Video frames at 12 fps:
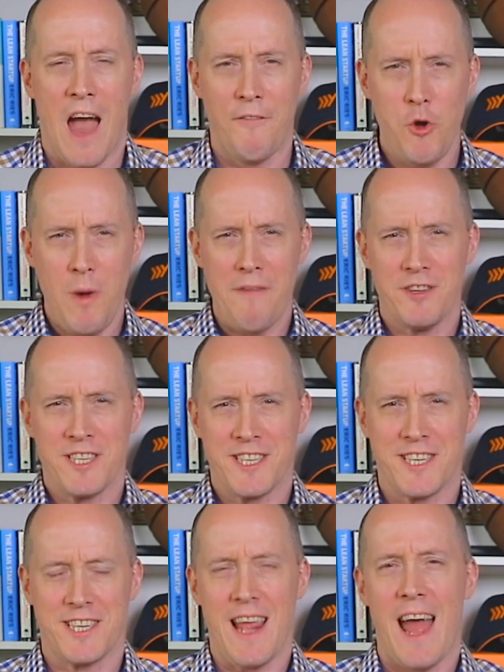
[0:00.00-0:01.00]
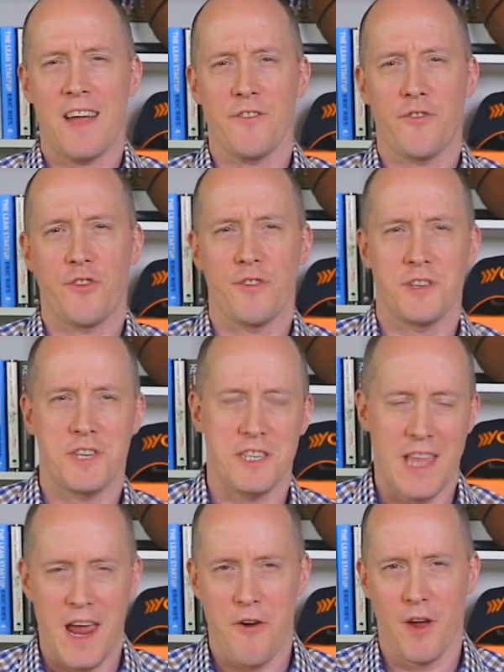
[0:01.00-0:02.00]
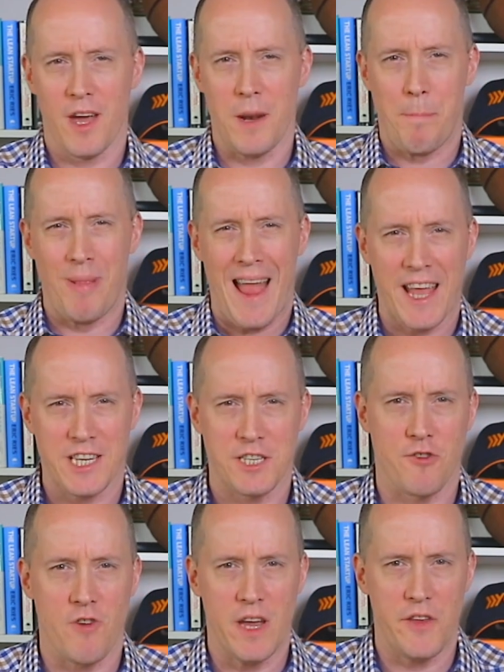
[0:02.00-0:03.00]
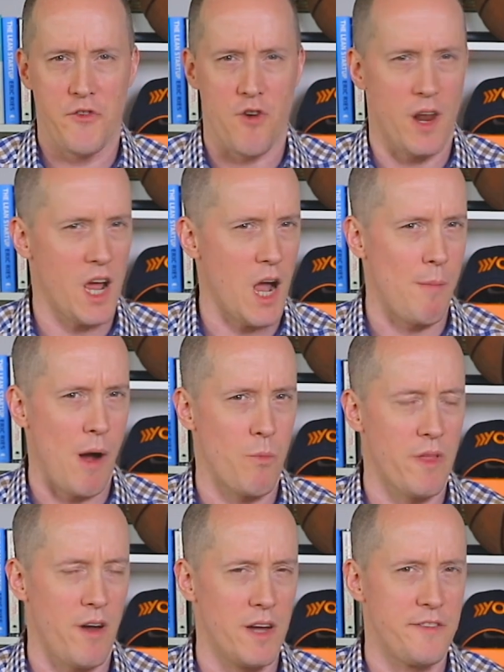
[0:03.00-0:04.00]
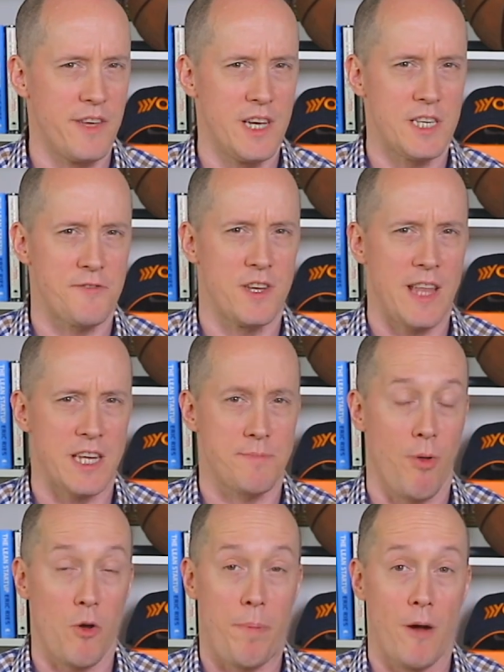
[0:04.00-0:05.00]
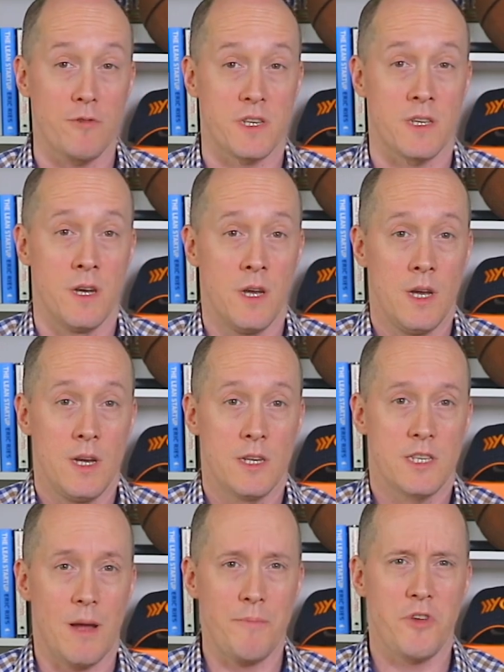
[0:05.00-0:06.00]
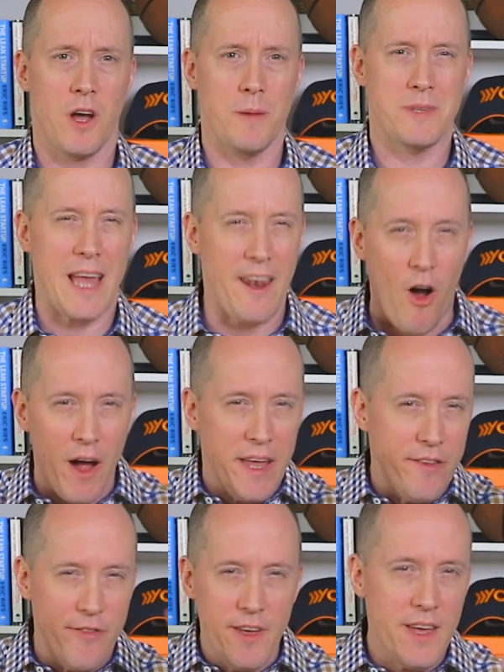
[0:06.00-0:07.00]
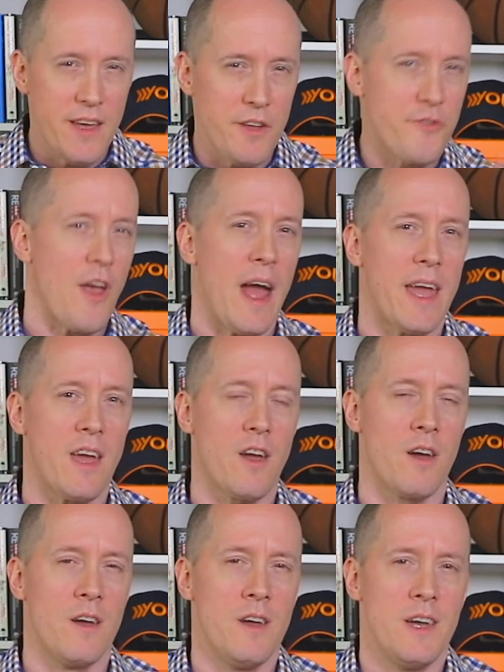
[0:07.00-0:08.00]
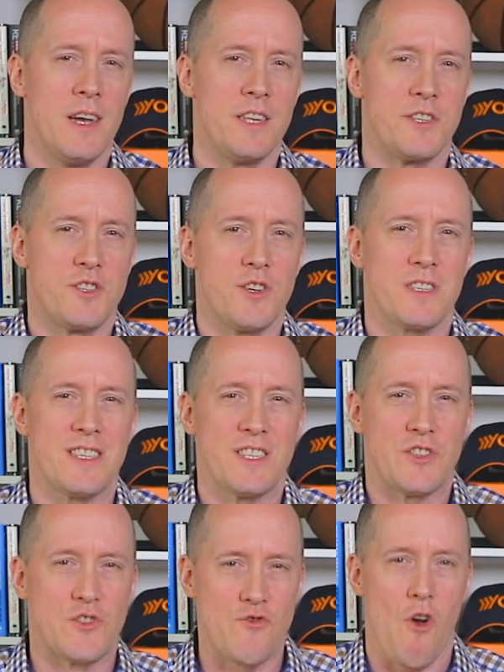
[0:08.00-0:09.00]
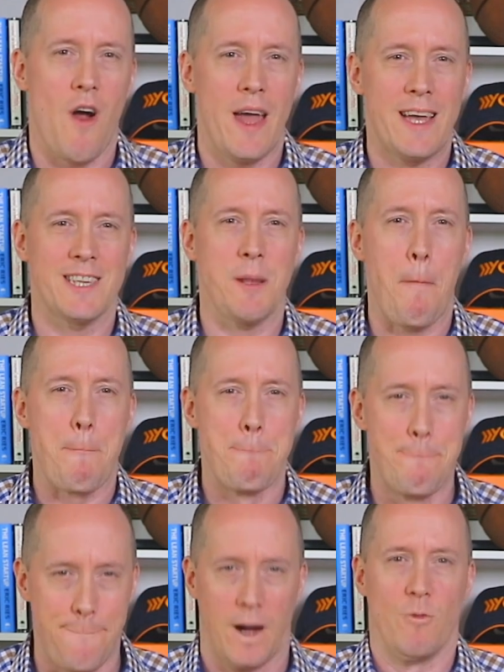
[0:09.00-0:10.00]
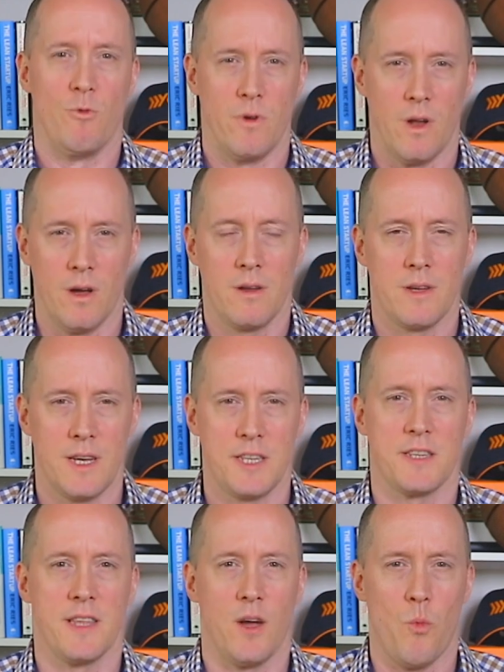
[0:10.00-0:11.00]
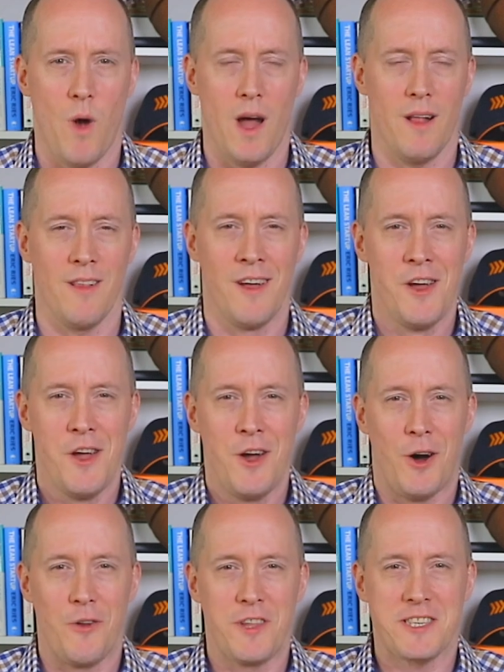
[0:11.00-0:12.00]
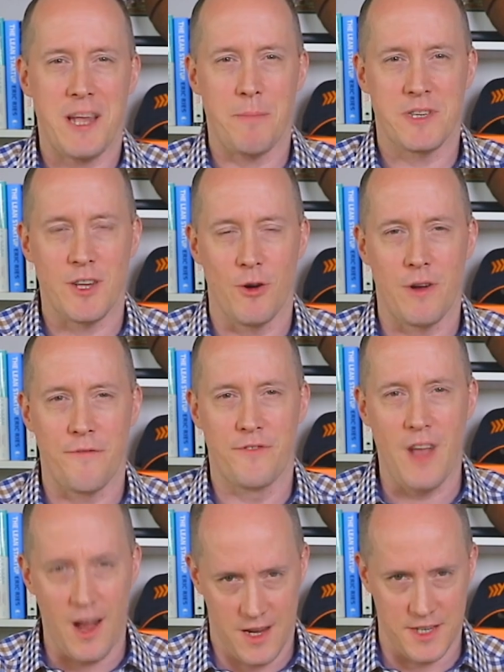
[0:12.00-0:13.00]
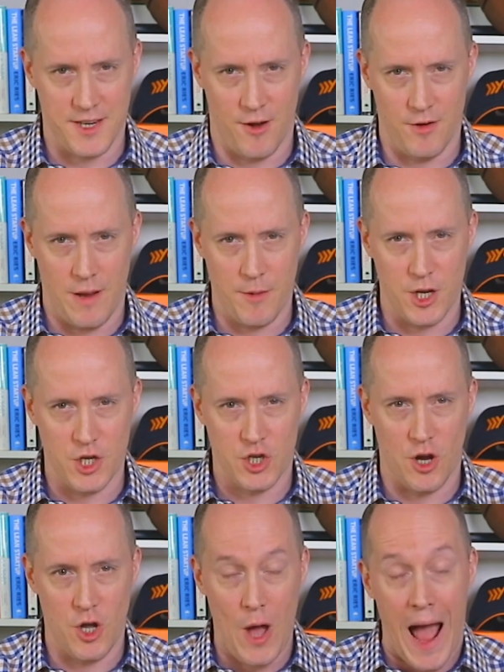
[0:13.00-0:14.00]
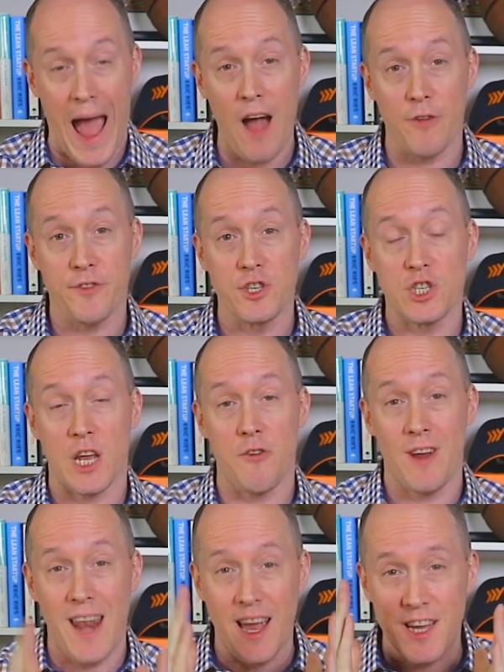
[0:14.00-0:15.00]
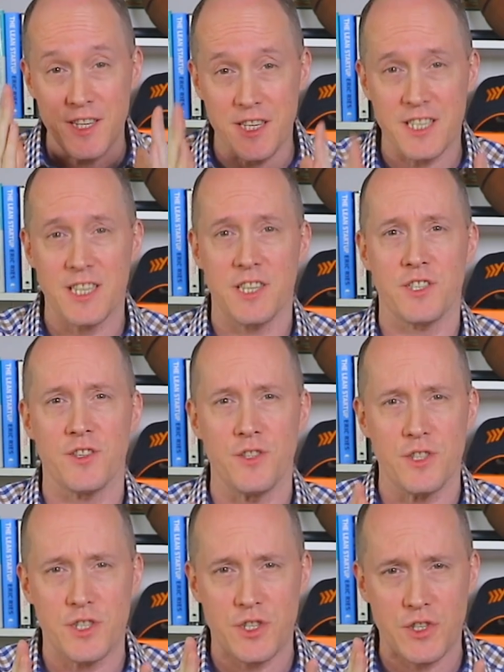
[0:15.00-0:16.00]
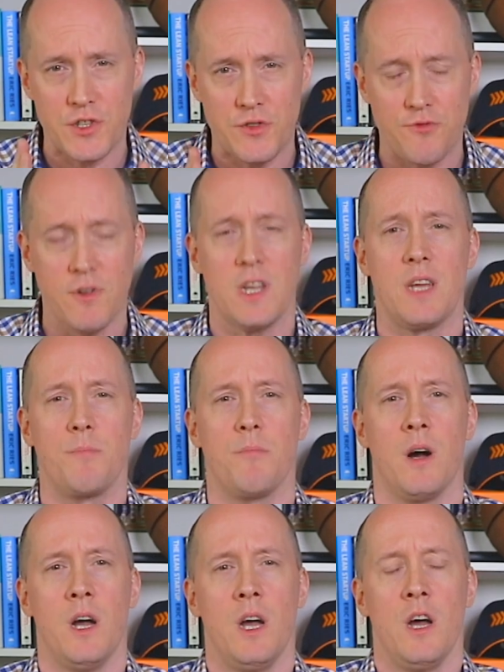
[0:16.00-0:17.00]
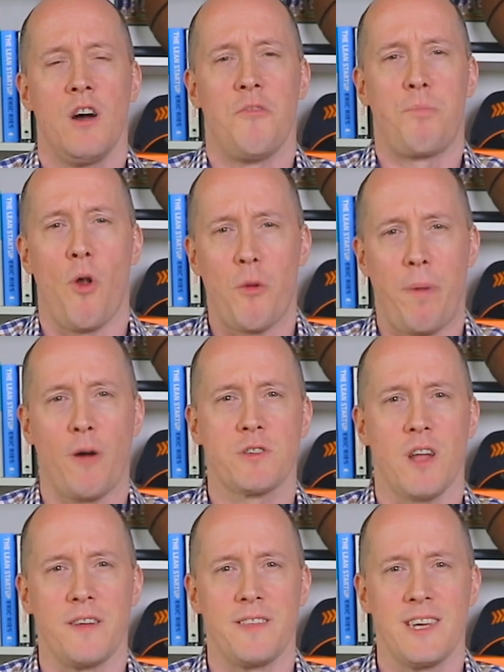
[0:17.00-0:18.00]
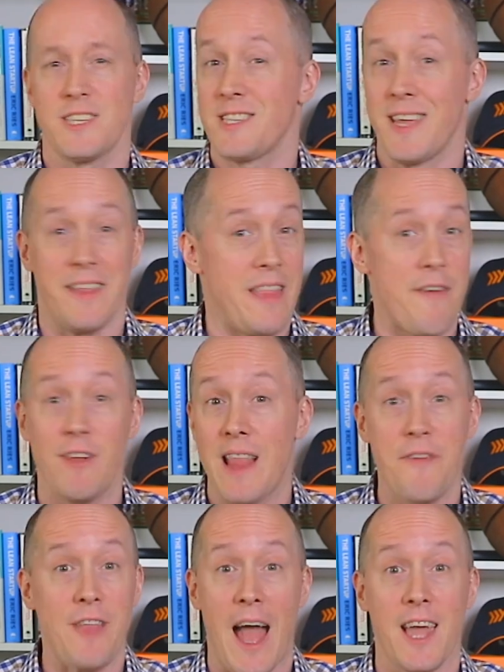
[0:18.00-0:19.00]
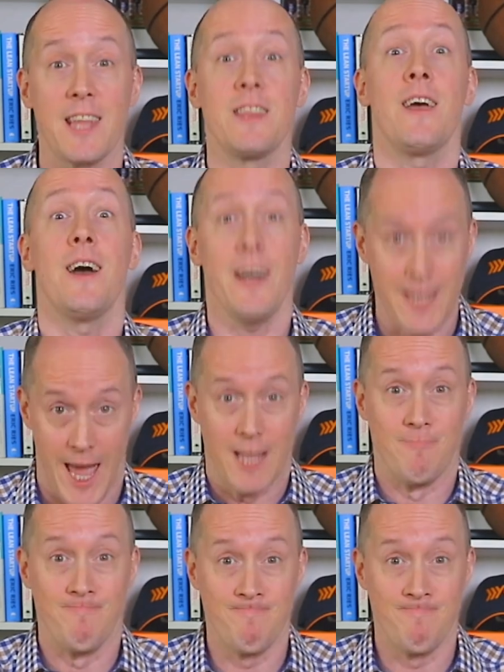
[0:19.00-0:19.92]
Have you ever sat staring at a blank screen trying to come up with ideas for your next blog post? Sometimes that idea tank is just as dry as a bone, isn't it? Well, on this episode of Ducker Zone, I'm going to show you how to generate a consistent stream of blog post ideas so you're never left hanging again.